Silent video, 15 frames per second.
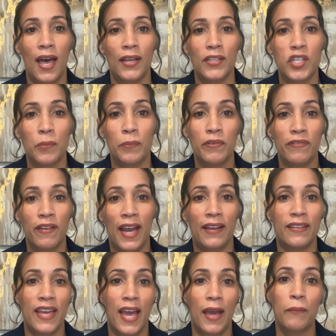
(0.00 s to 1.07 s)
to provide
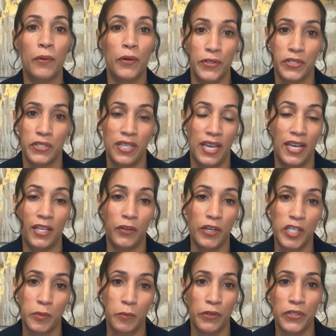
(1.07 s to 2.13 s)
that
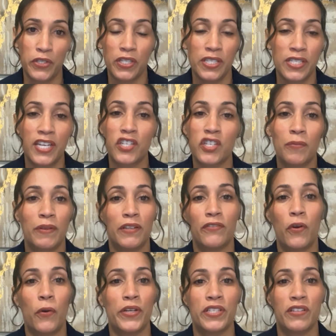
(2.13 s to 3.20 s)
increased personalization. But of
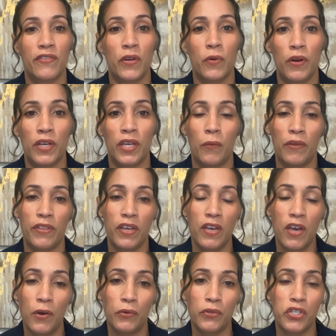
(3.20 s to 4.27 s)
course, if they're working with a
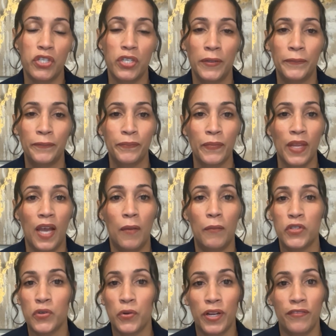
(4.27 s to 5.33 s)
coach, a
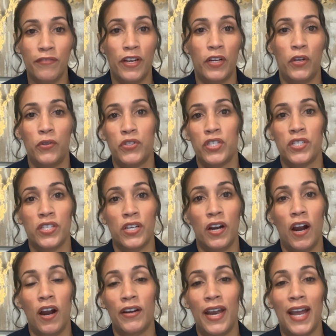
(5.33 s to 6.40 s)
majority of our coaches
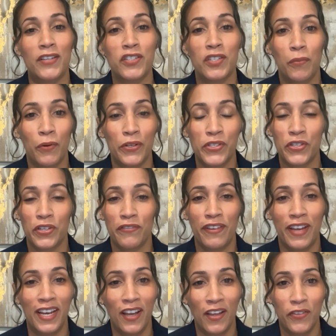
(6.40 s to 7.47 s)
are nationally board
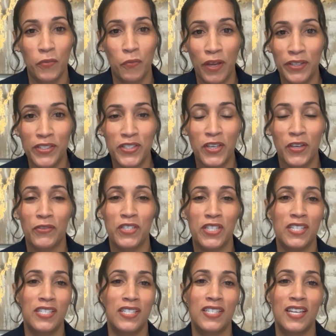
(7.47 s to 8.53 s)
certified health and wellness
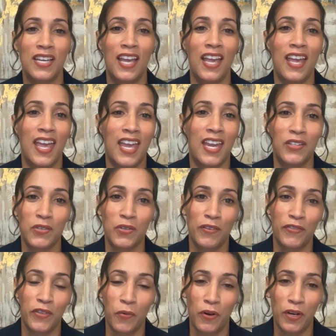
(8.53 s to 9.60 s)
coaches, and or if
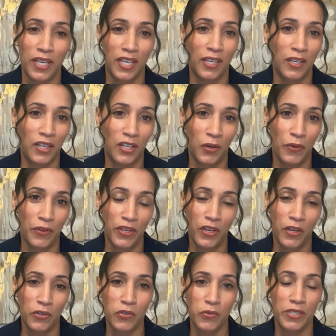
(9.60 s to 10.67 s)
they're working, with a
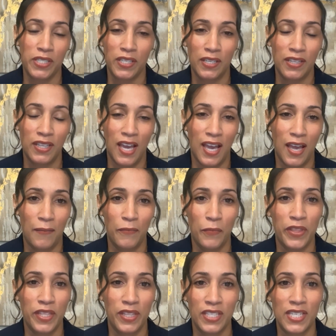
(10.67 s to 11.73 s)
coach
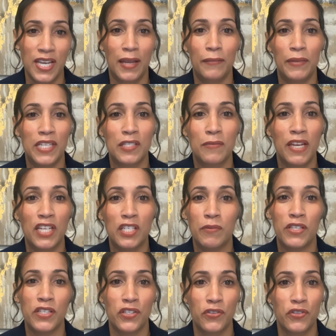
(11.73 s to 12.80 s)
within the diabetes
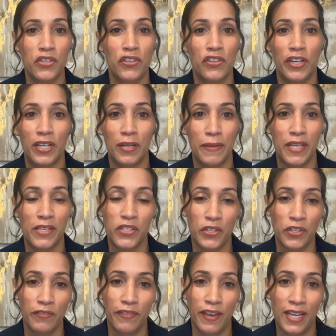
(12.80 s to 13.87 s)
management solution, they're going to be a
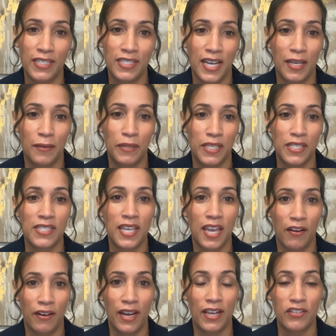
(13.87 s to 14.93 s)
certified diabetes care
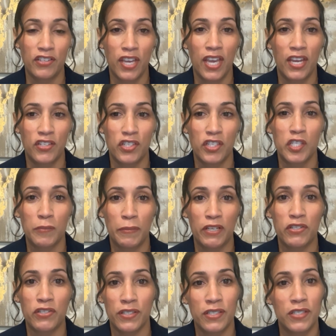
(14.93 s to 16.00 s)
and education
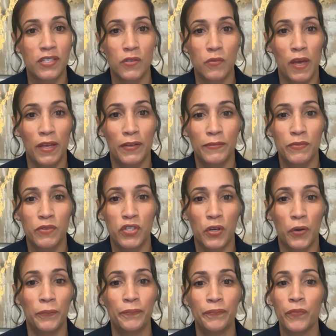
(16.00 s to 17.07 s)
specialist as well.
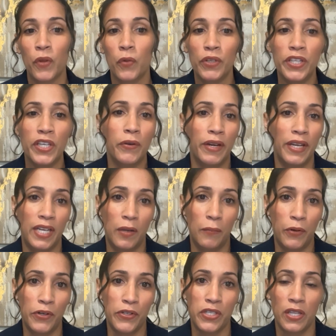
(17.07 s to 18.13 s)
So really creating a
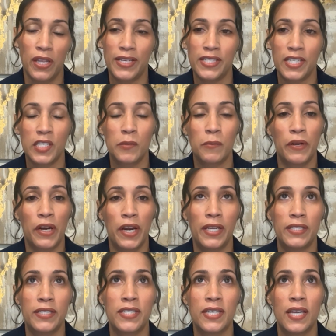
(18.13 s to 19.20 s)
personalized
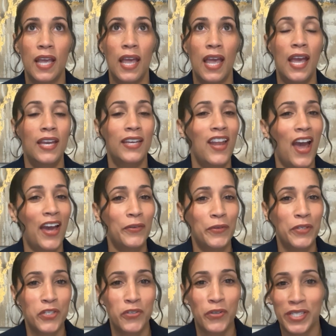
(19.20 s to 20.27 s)
experience, not a
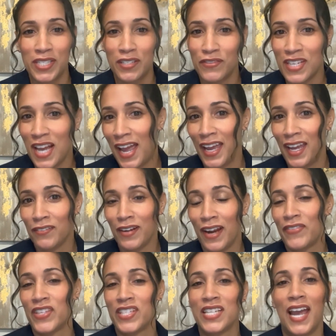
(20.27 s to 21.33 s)
restrictive diet, right?
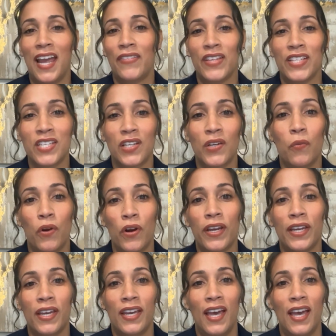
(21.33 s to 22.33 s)
The diet that's going to work